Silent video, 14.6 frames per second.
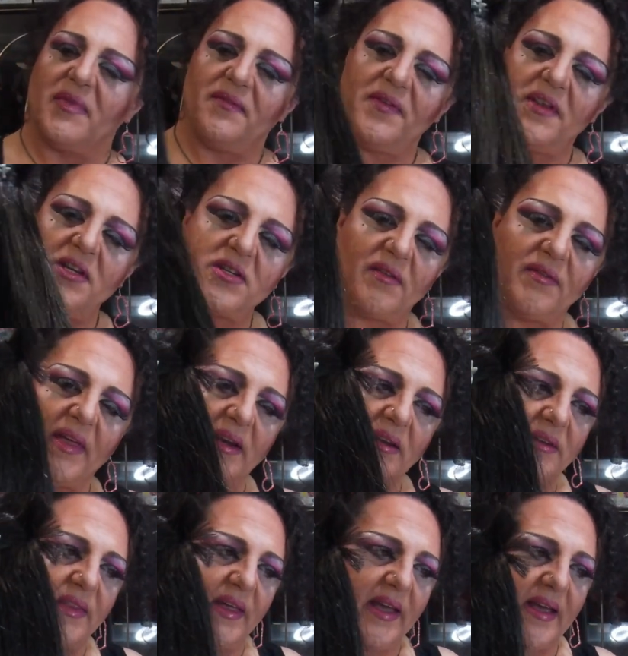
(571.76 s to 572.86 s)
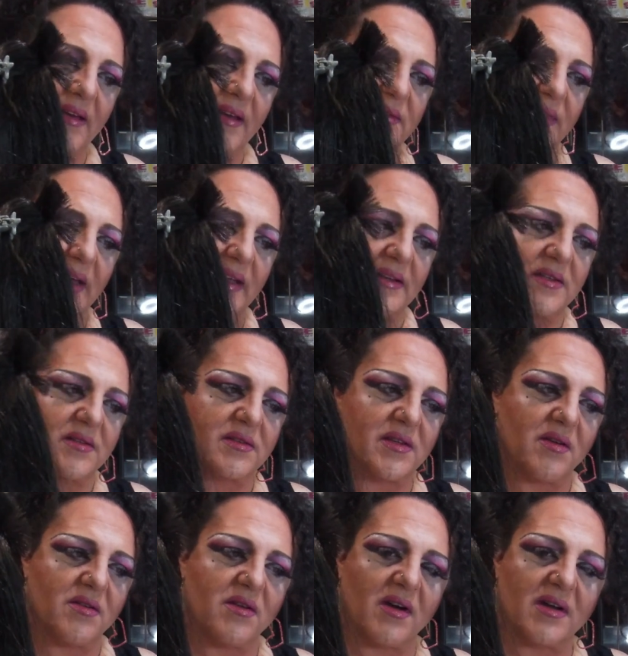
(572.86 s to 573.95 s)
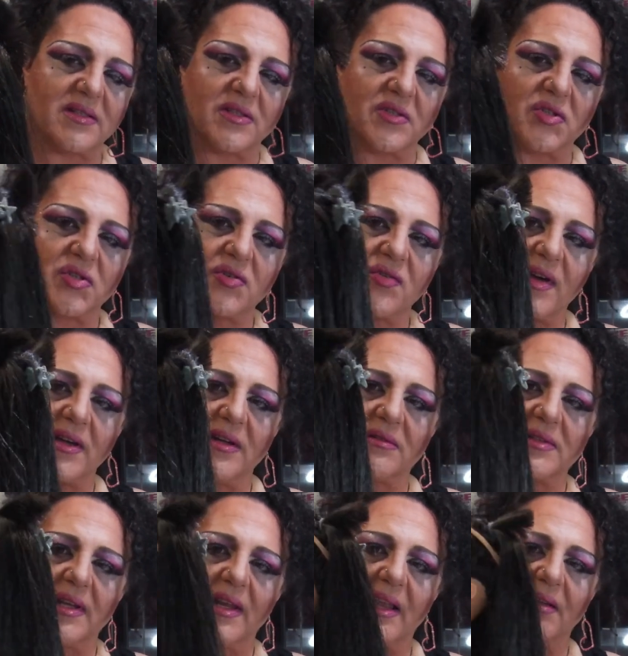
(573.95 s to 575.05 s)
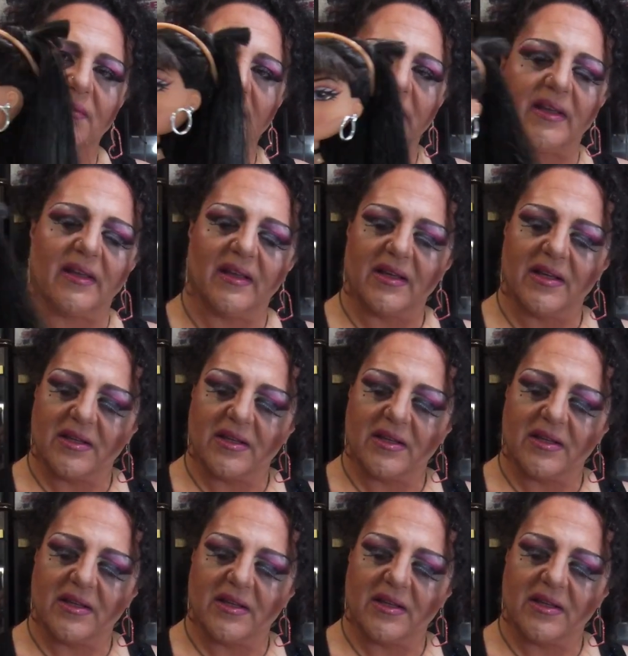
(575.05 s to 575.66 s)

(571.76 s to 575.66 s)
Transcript: Finish of that, look at the hair of that, it's so nice and straight, looks lovely.